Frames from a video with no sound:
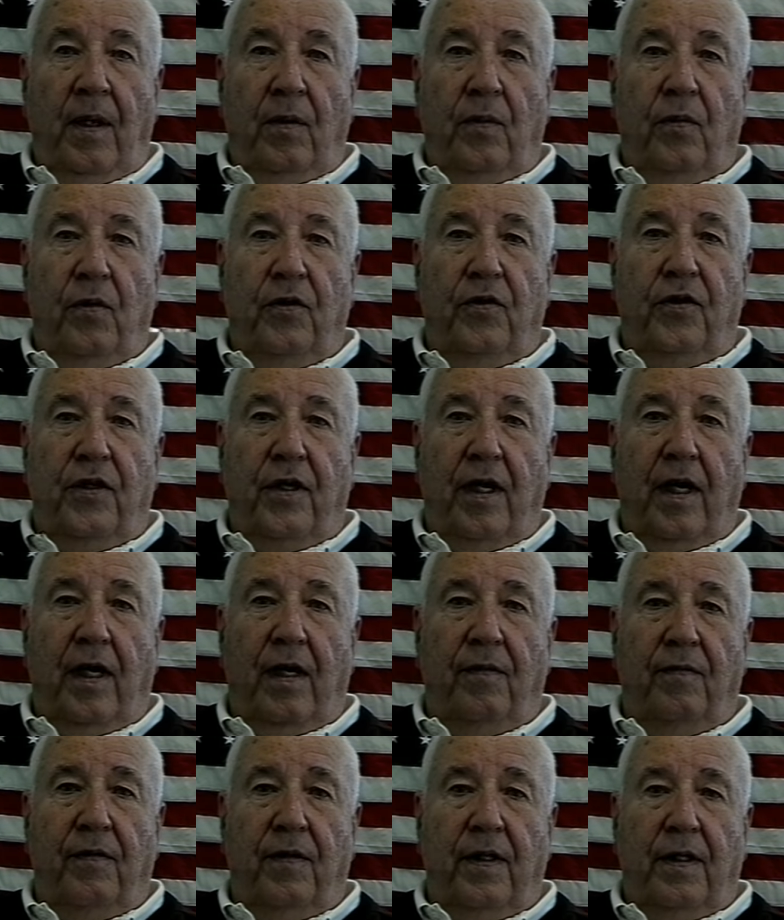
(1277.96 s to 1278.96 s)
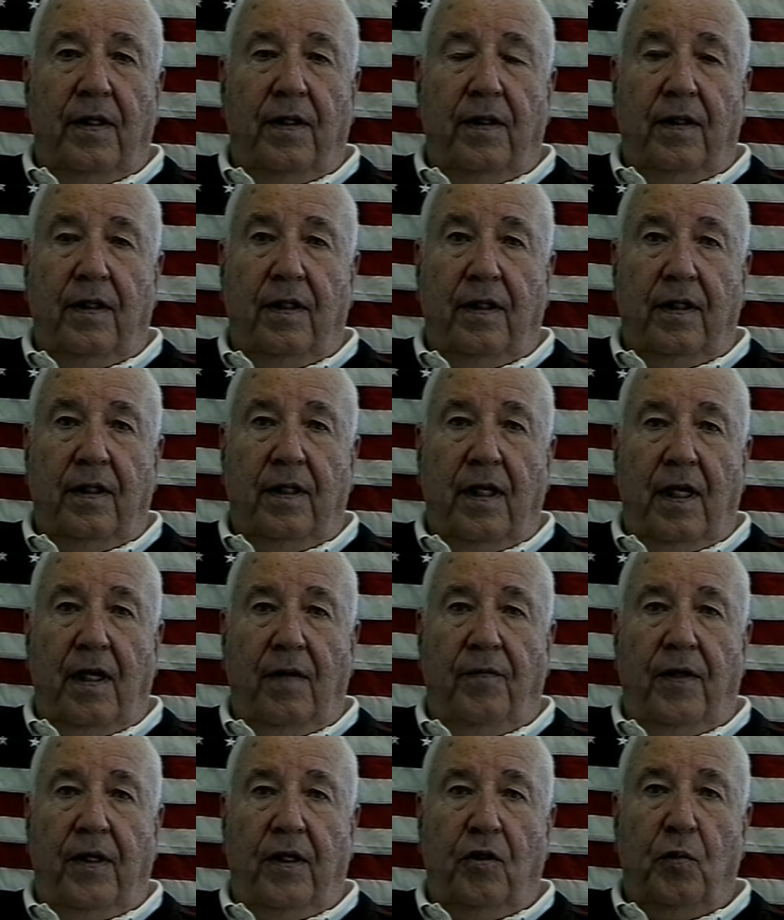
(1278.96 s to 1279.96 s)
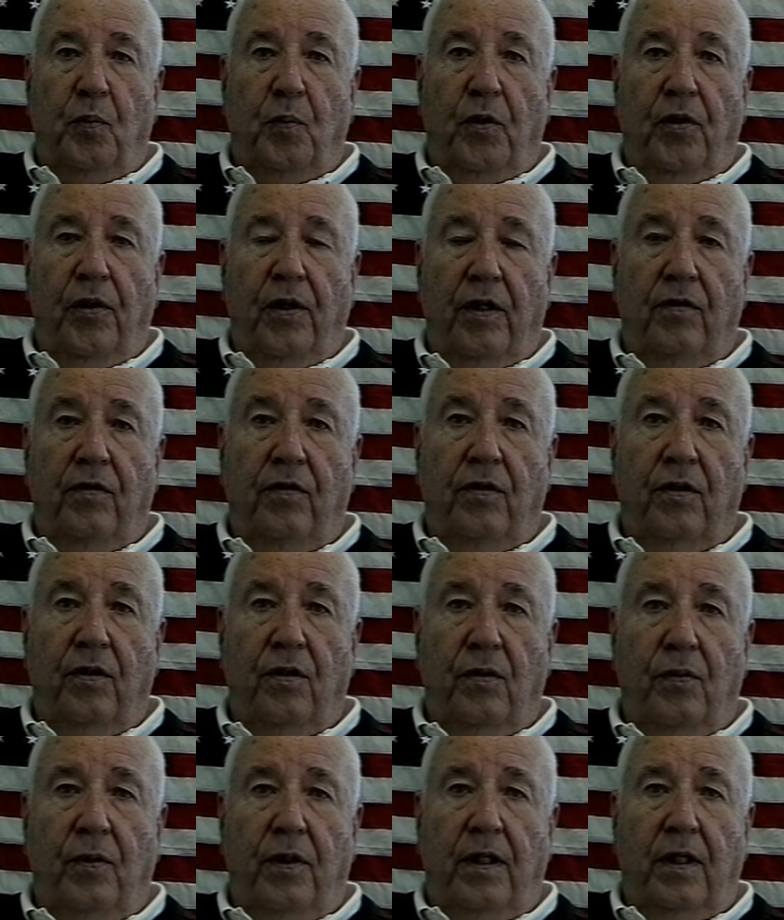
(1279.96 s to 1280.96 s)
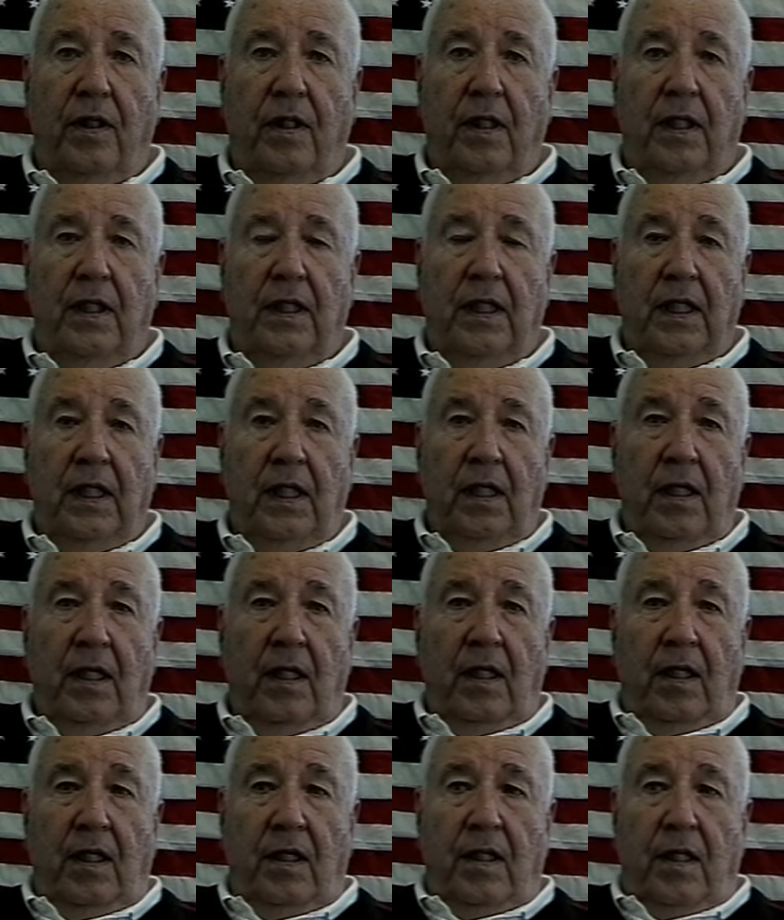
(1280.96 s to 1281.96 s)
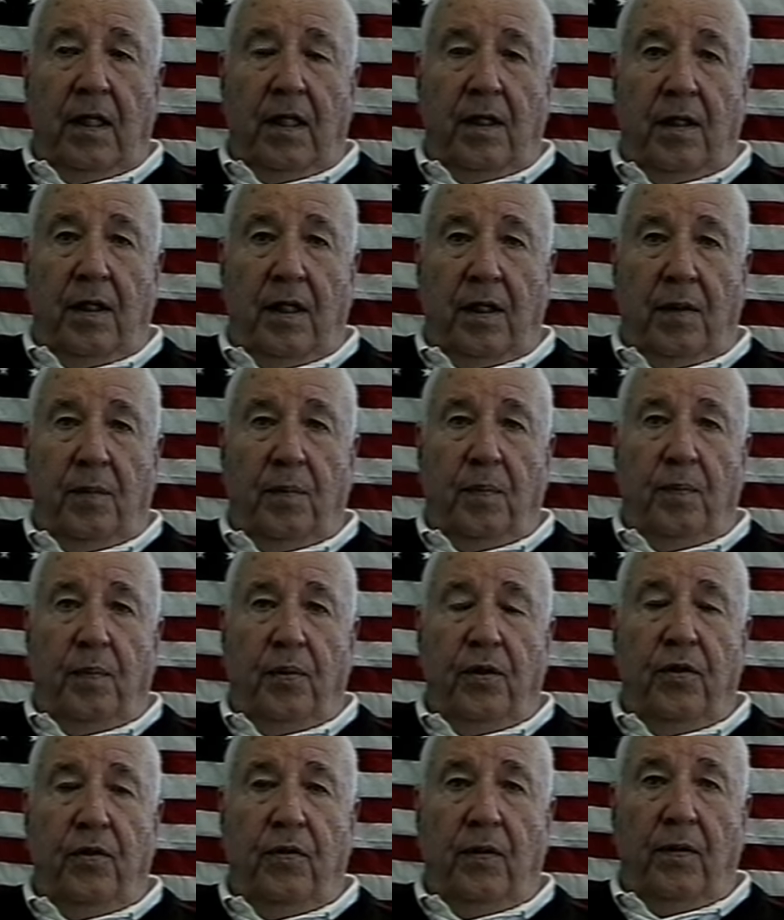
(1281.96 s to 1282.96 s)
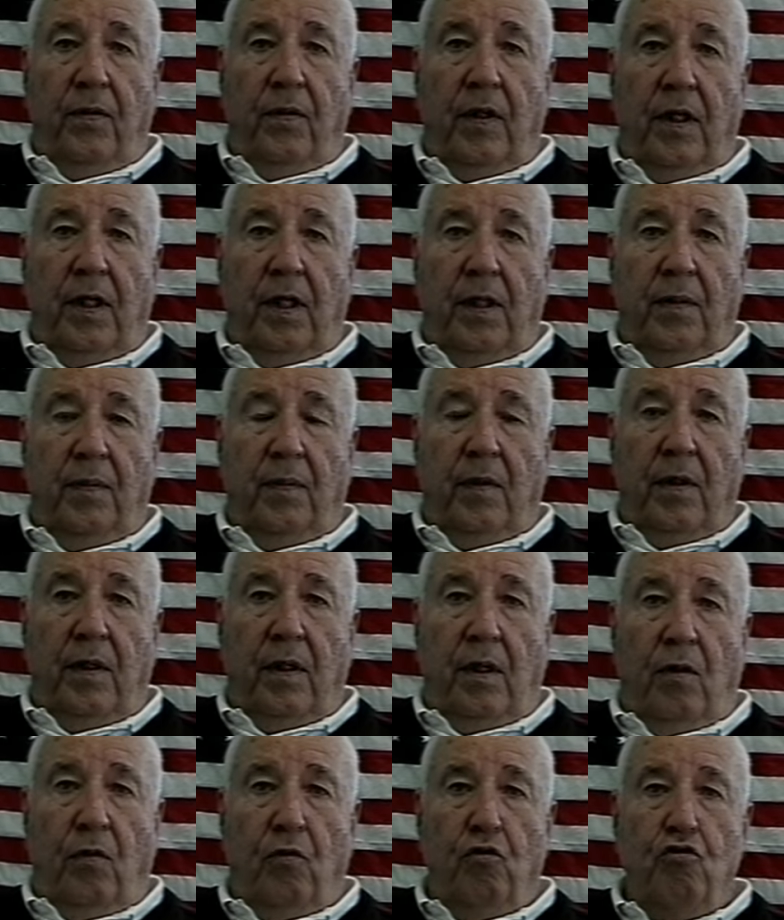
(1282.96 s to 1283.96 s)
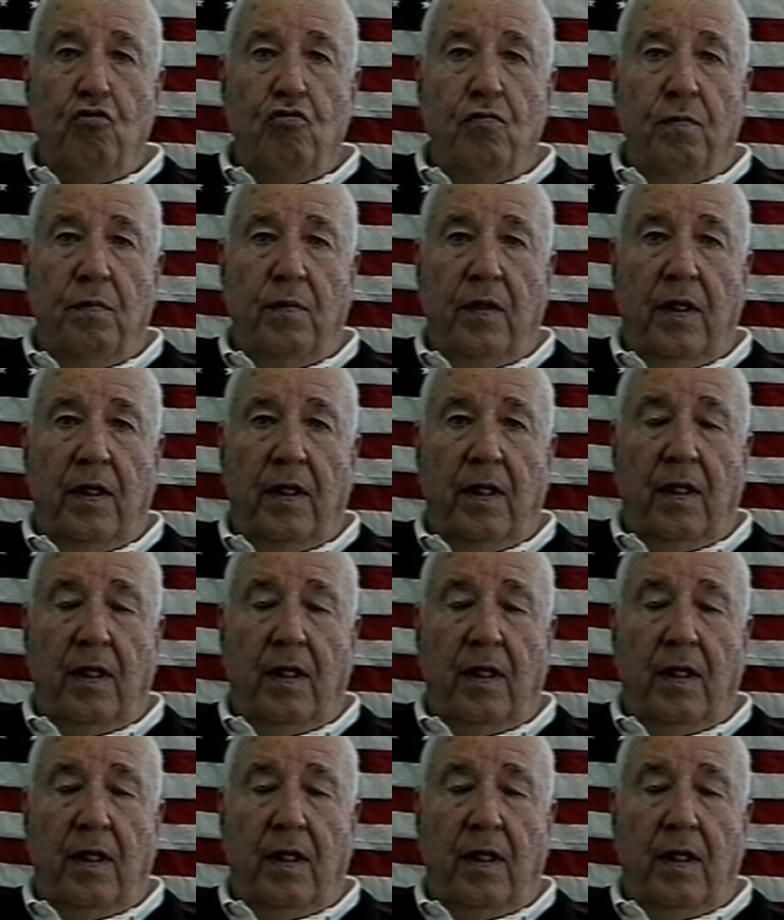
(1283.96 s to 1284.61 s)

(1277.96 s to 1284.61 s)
was kind of a kind of an experience too, and. Uh, they'd uh, put you in a, in a room